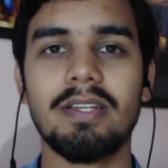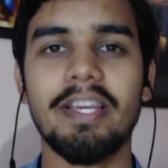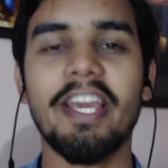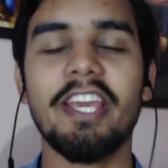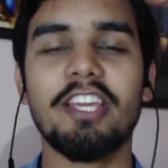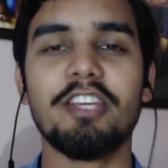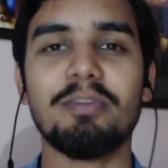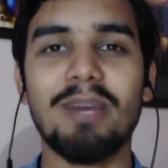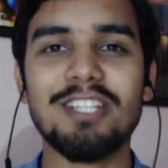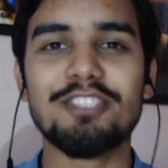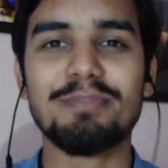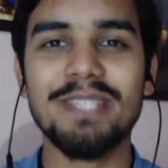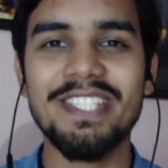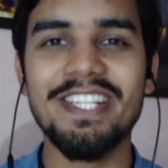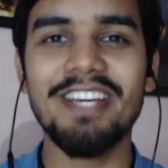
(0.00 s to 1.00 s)
Hey,
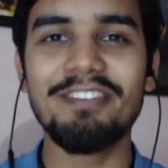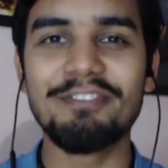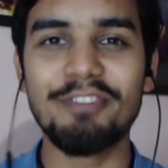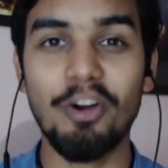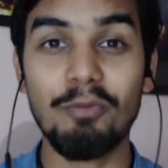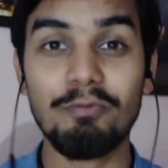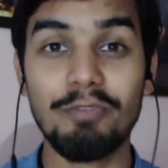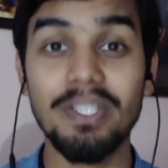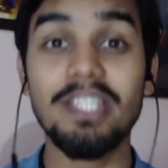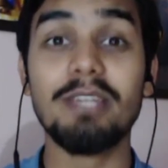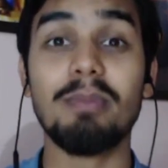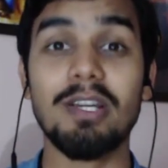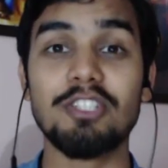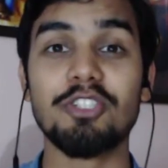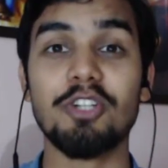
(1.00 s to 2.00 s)
Himanshu Bishtya from
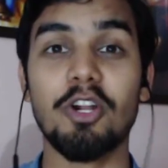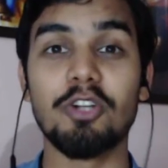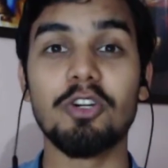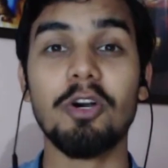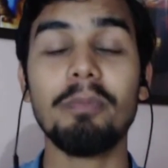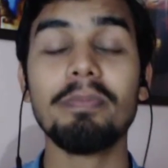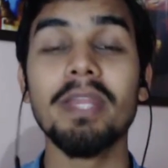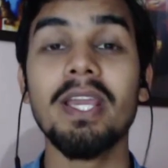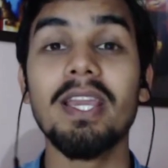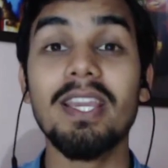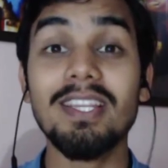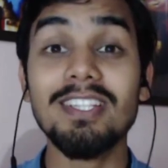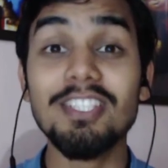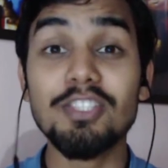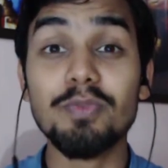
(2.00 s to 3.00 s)
withhimanshu.com.
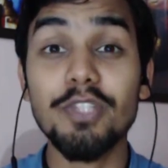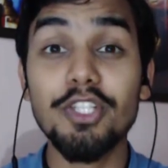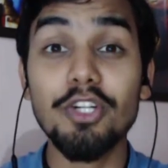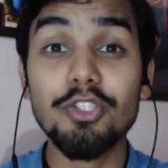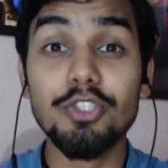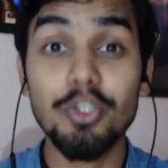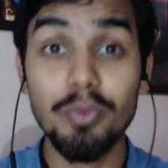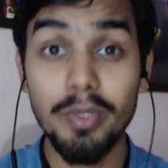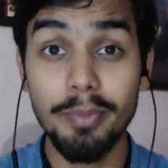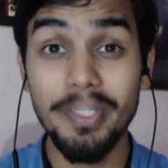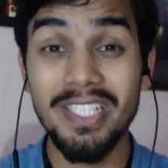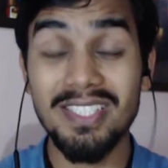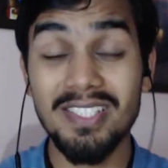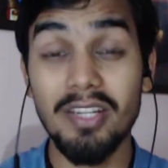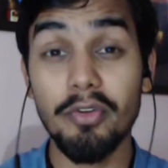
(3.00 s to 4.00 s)
In this video, you will
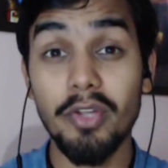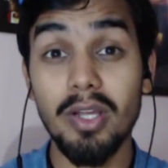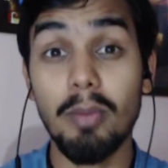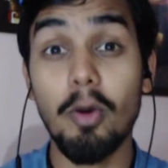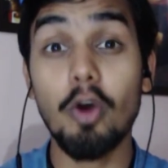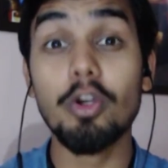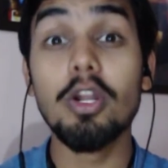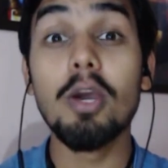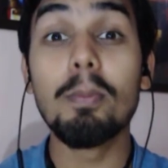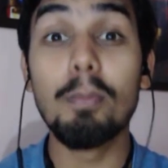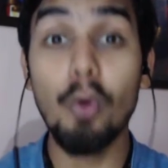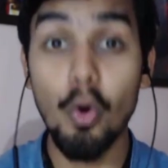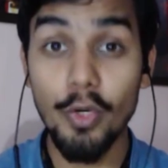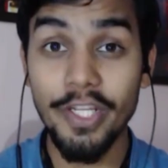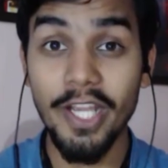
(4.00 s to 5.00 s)
be discovering about
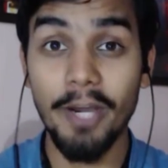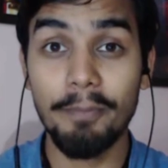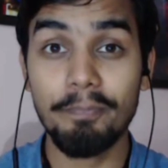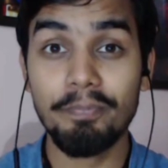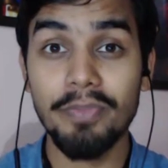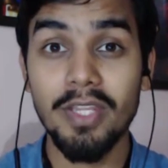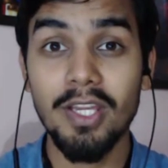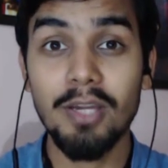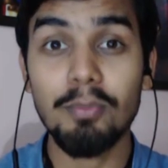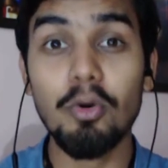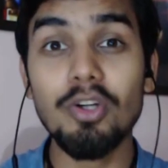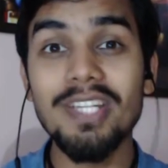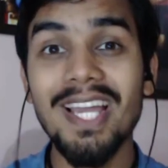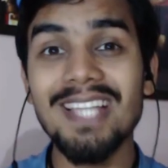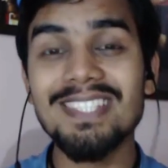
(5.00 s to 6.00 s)
Podia.
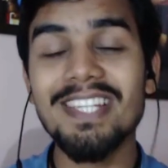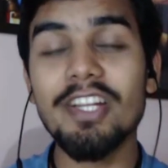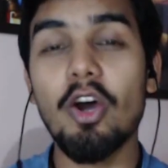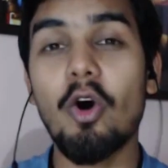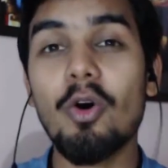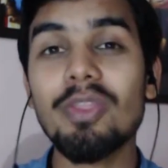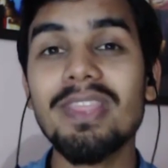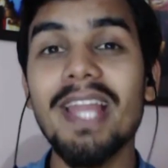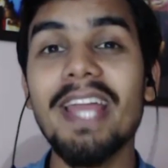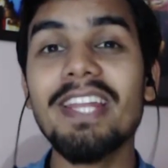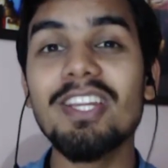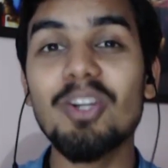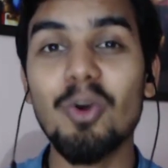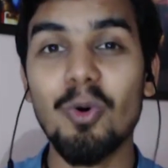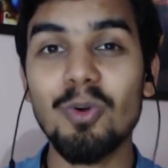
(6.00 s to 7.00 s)
Podia is an
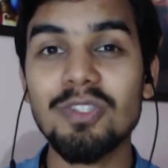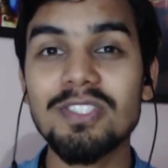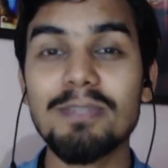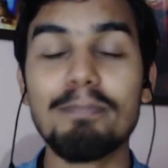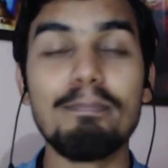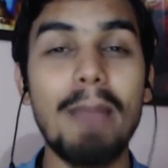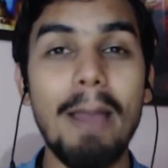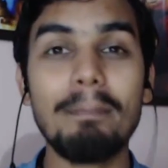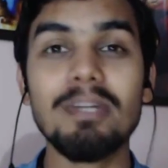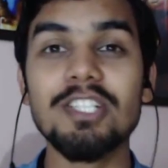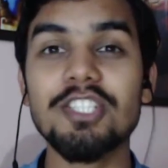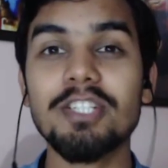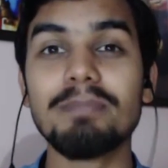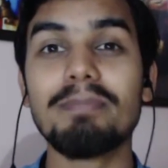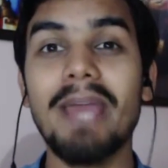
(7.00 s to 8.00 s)
online course,
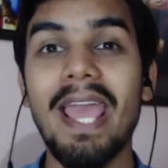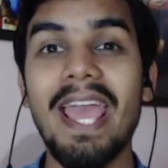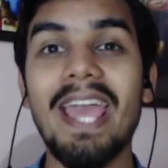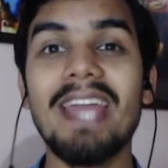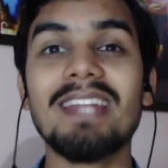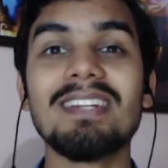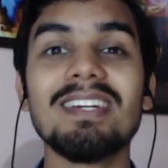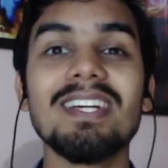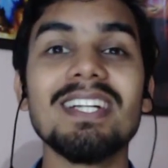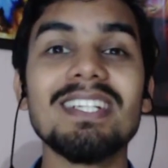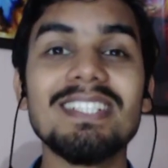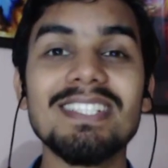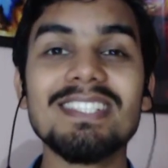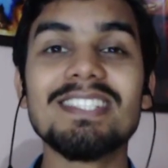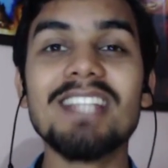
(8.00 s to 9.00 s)
membership, and
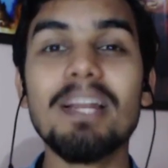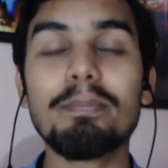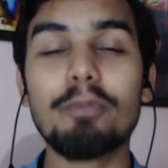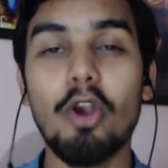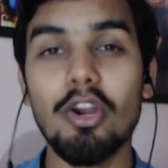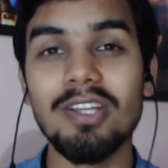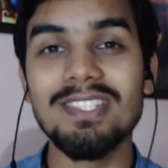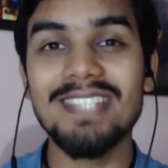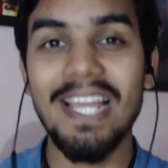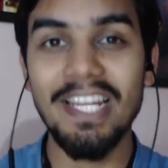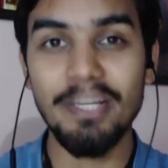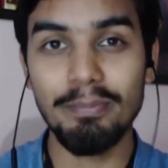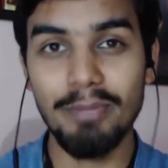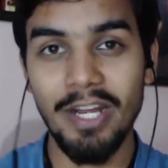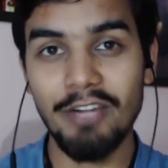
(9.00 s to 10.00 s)
digital product
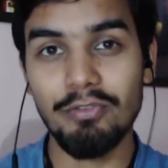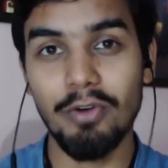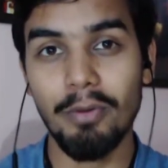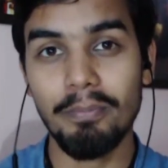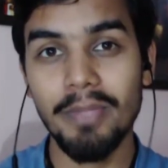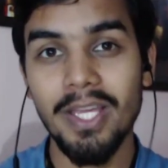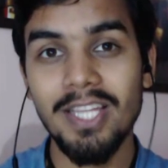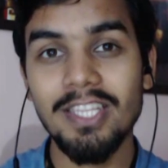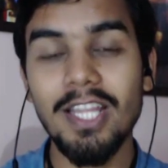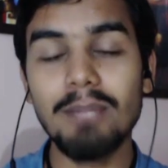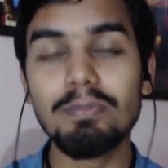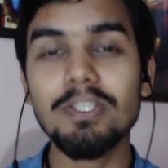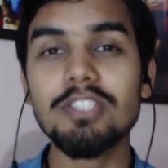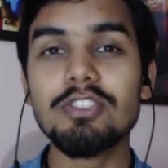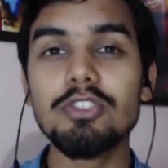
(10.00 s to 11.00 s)
selling platform.
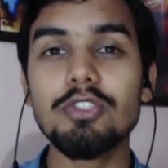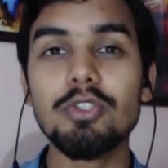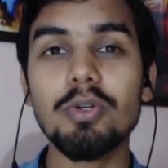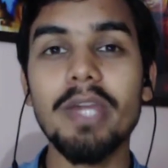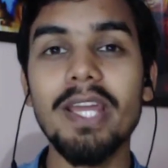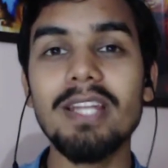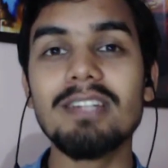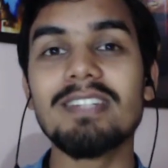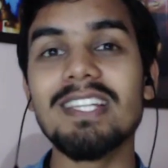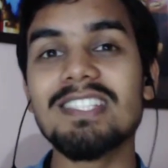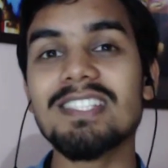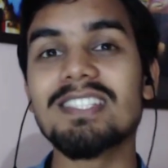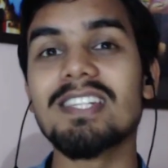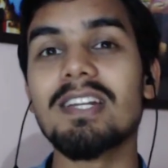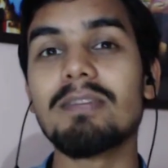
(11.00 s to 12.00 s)
That means you can
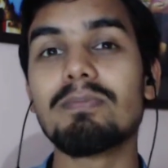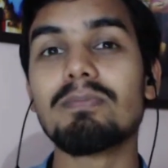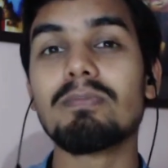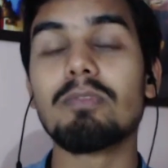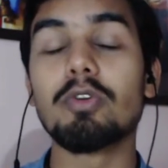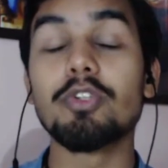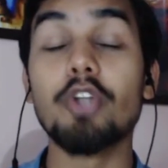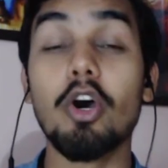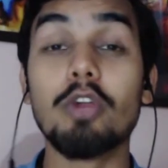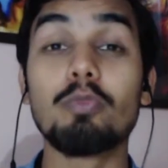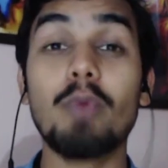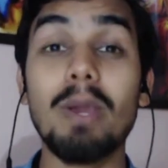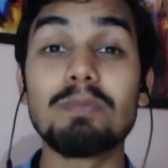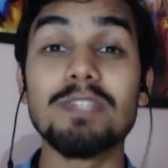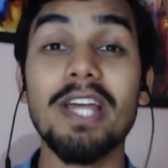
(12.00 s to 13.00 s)
register your
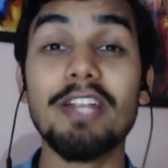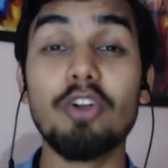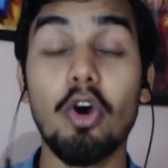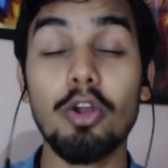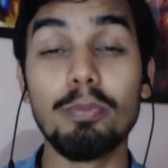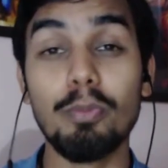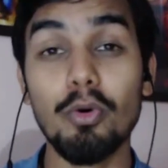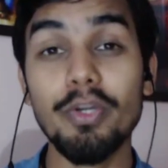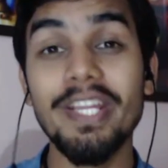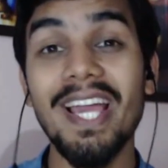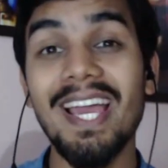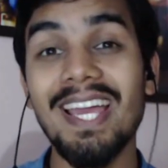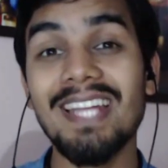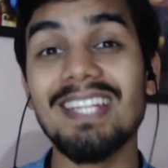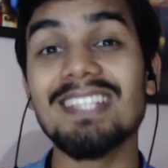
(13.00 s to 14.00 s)
website on
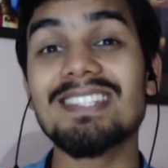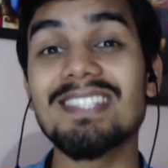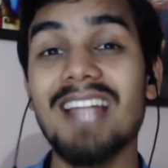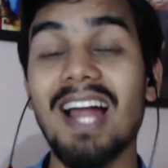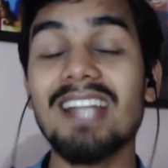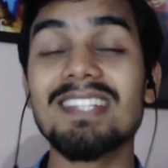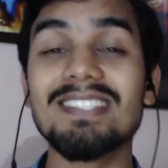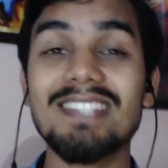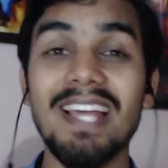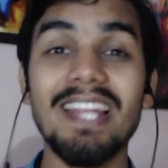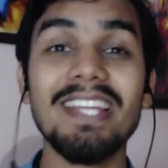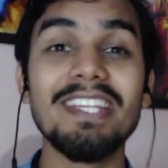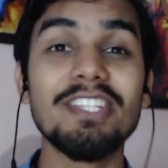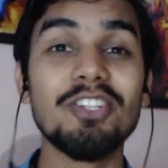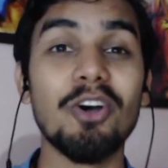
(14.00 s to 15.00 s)
Podia and start
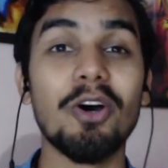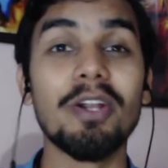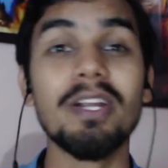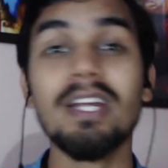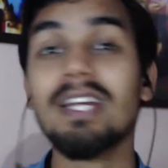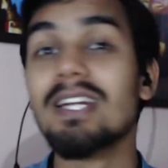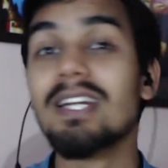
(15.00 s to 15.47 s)
selling your